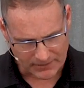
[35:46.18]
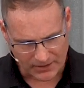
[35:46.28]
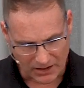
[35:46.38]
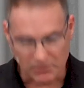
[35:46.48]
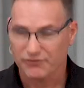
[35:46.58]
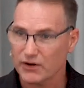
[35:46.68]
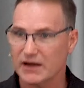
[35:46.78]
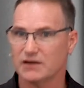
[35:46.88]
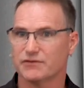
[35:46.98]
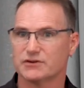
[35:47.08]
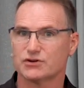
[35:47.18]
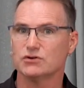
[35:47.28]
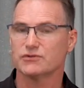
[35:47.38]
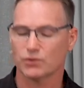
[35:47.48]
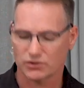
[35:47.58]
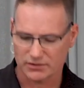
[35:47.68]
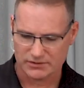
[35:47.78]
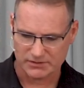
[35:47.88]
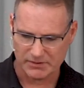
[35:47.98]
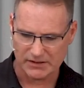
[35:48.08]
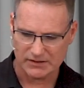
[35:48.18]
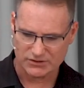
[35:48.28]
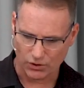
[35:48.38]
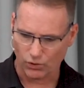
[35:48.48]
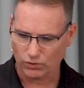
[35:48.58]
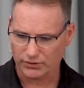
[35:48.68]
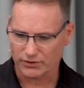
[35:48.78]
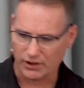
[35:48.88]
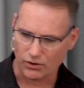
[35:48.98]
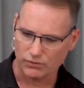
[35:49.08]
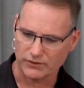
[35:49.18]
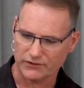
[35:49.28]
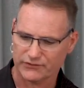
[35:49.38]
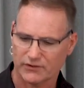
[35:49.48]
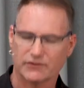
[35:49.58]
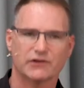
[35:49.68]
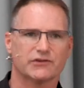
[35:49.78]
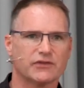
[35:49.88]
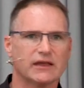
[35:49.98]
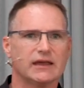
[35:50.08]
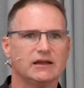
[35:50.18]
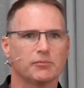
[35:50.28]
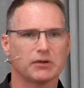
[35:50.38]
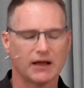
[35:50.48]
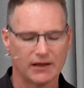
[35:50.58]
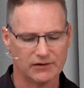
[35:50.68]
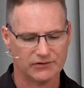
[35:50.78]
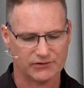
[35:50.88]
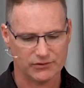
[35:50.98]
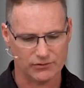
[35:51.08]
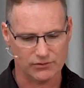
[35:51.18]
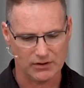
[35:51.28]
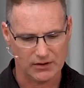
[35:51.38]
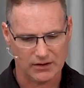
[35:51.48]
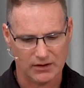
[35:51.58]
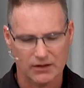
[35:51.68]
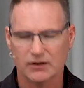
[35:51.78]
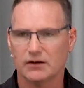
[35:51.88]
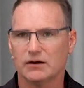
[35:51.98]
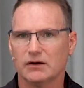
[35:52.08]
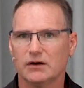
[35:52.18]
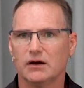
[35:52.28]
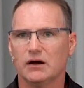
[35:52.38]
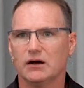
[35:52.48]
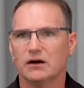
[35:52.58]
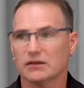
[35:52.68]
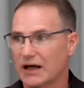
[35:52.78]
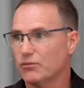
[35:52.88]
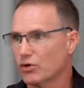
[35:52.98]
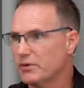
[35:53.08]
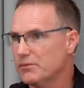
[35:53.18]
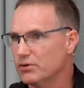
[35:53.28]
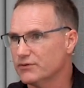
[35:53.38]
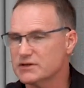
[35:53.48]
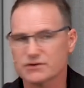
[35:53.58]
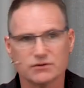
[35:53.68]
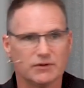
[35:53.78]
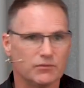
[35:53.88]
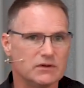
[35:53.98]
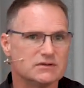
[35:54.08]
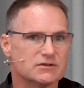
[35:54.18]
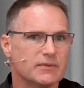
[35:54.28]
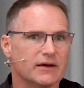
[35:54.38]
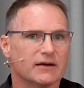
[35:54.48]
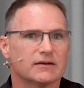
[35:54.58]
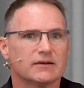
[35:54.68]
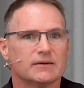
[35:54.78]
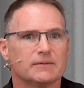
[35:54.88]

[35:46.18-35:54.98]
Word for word: I'm afraid if the truth were to be told or known, this, this thinking applies to a lot more people in this room than we'd suspect.